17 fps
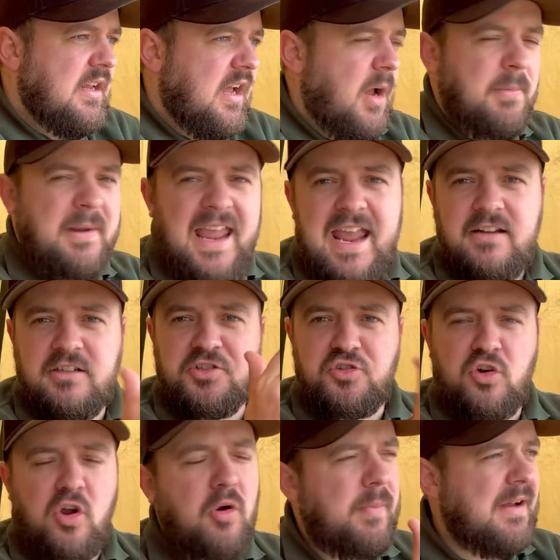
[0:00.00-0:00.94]
I'm getting a
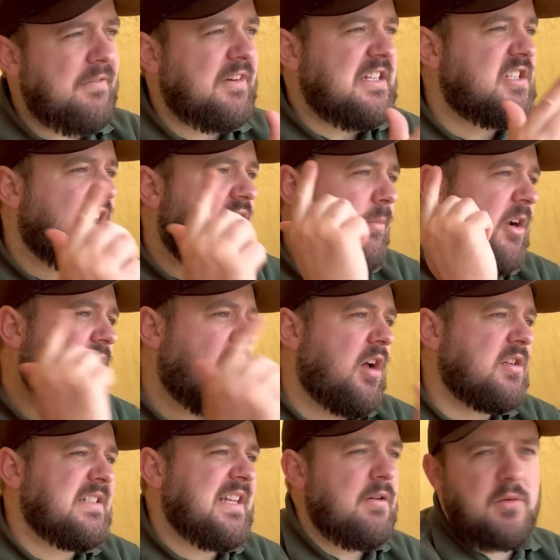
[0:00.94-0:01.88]
drop every time I
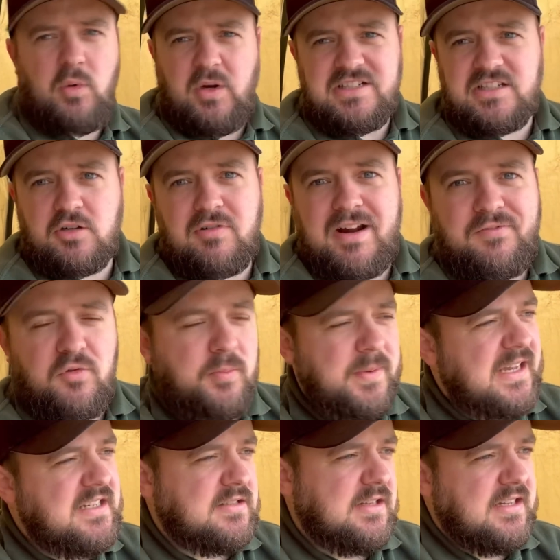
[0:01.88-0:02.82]
cast out. Well, it's a gravel
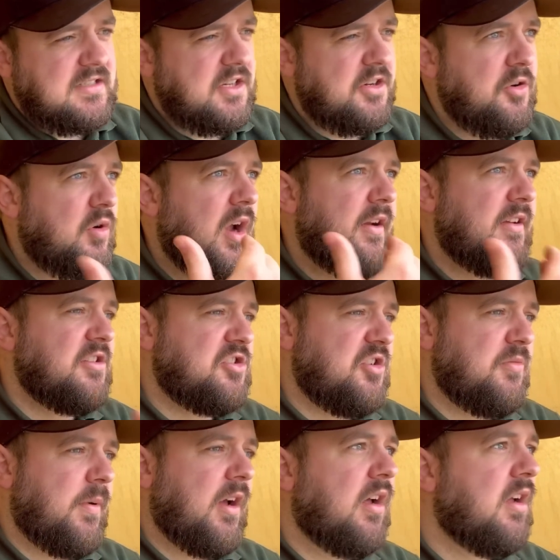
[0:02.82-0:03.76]
pit, isn't it? So you're going
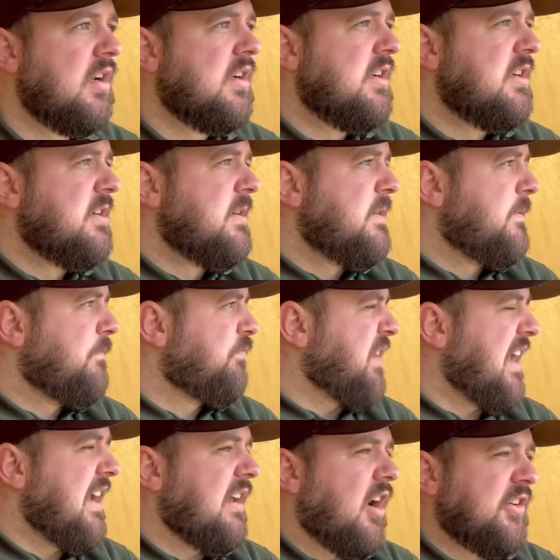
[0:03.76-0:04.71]
to, but
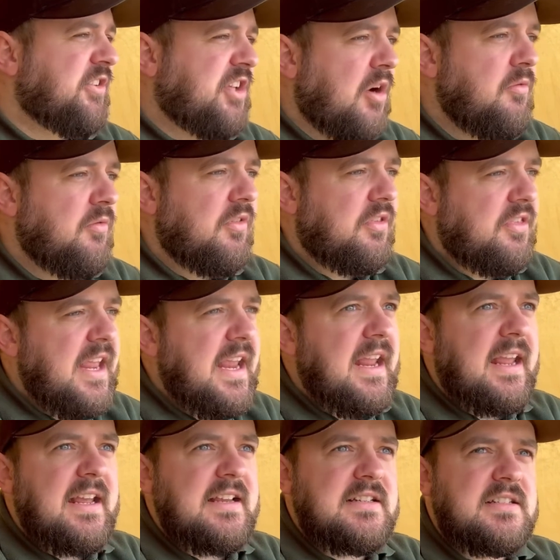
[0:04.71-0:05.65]
I don't
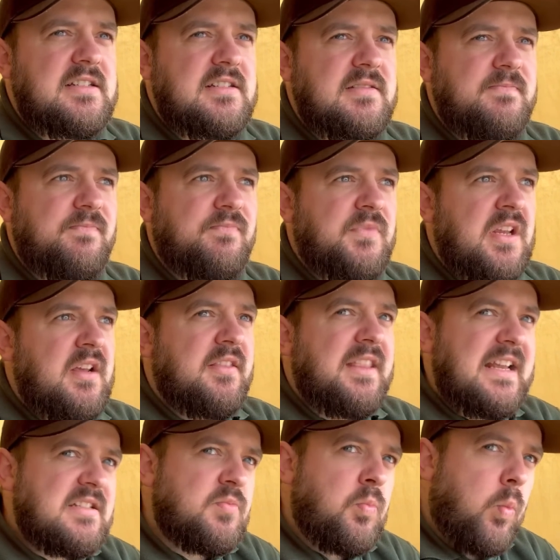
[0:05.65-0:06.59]
think it's,
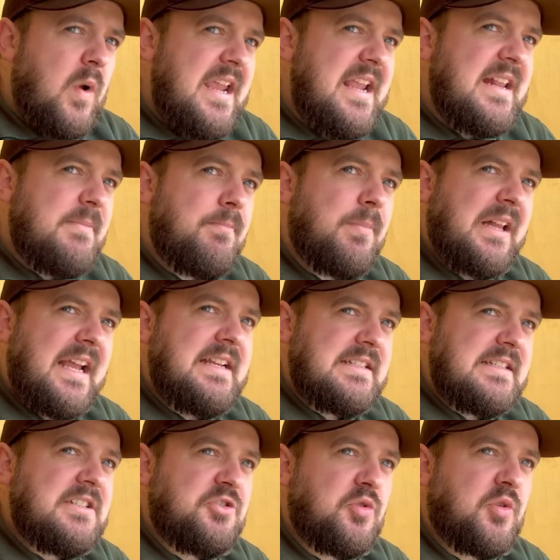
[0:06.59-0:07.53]
there's weed in
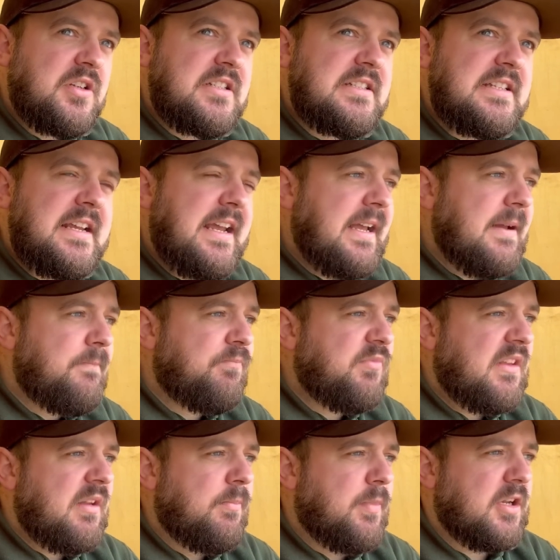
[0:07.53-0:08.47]
places, you can see it,
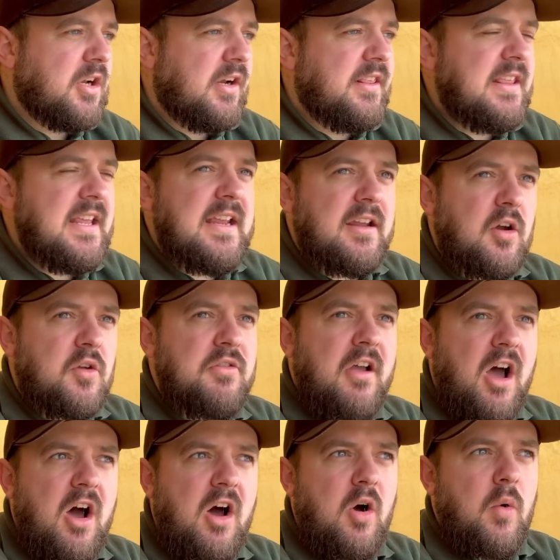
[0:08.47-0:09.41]
but I think on the
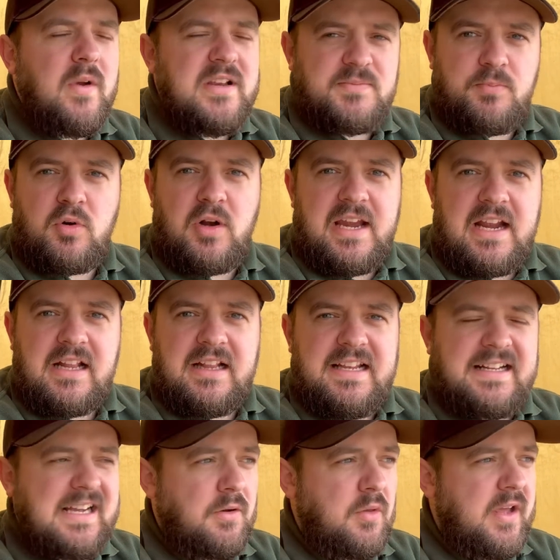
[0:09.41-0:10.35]
whole it's pretty
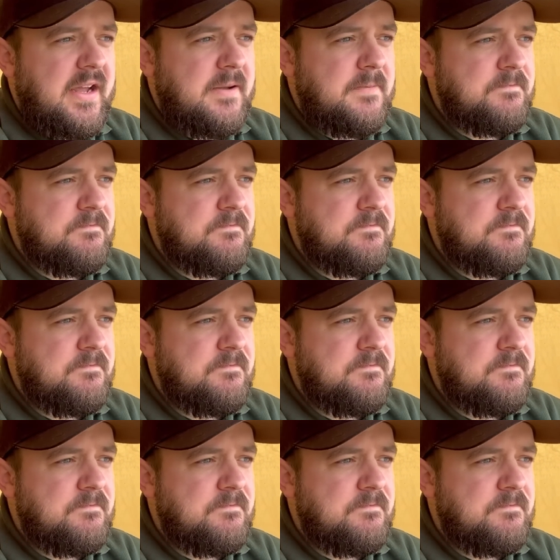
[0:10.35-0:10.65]
clean out there.